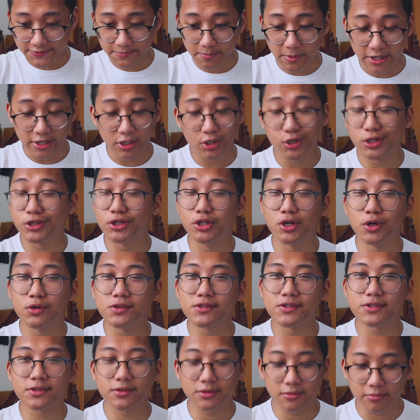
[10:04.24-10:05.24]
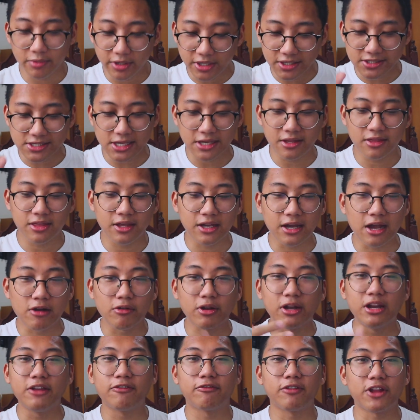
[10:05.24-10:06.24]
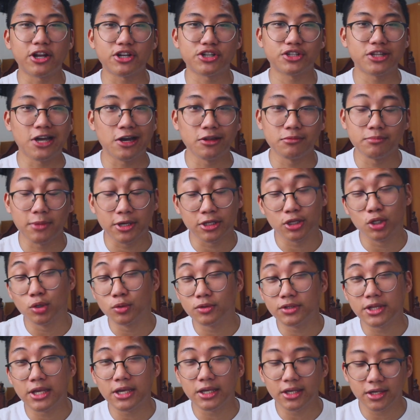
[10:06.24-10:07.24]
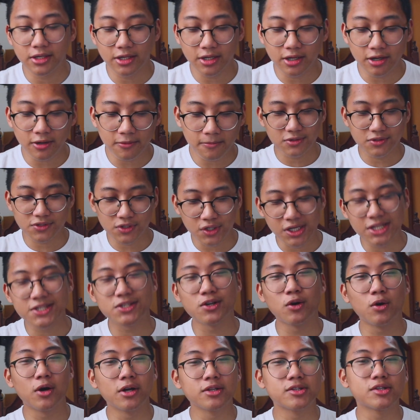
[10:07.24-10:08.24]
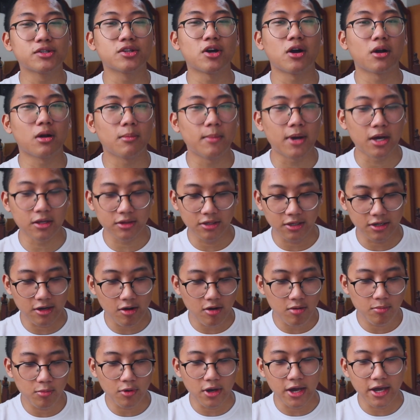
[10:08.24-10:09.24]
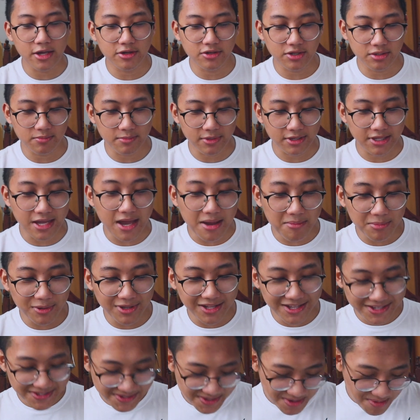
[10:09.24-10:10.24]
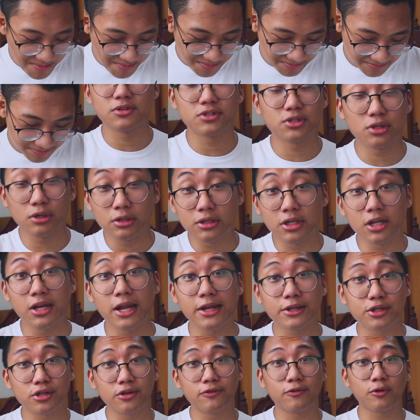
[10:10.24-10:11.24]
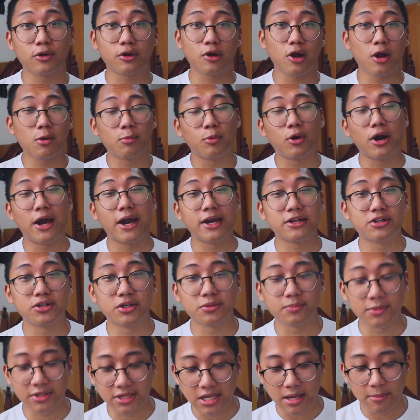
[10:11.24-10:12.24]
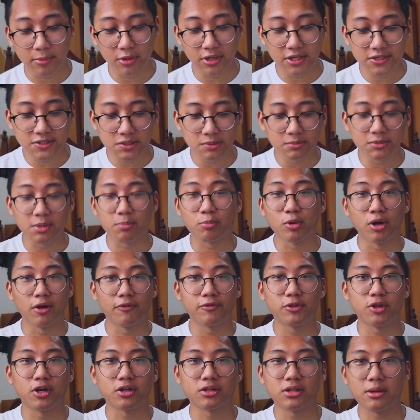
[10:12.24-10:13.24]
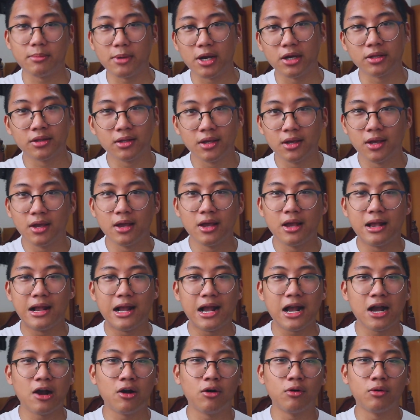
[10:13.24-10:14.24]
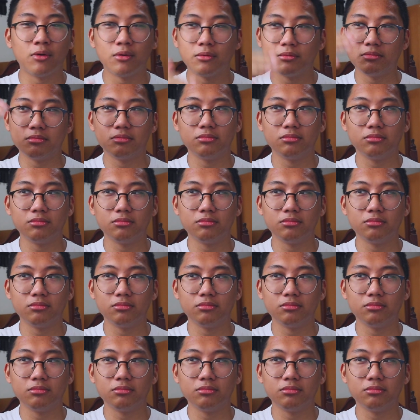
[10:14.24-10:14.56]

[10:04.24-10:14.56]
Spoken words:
my Goodnotes, because I think I really fleshed out my note taking here. So let's go on to talk about the carbohydrate metabolism. So in the lecture for carbohydrate metabolism, the prof talked about how